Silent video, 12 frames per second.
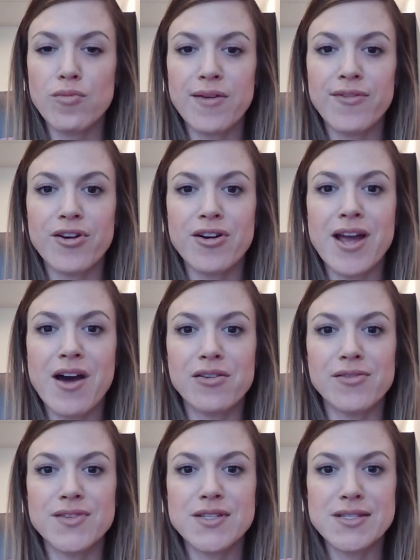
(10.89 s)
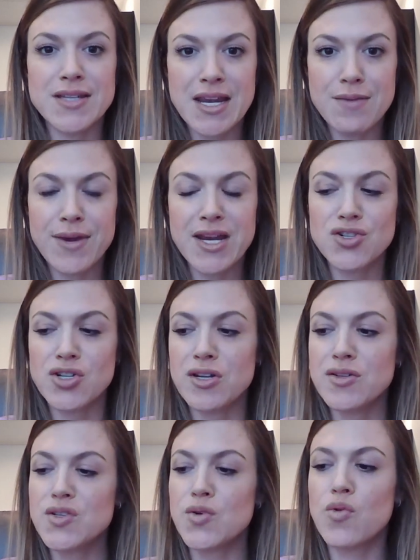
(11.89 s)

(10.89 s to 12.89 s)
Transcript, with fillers: if you're an out-of-state patient,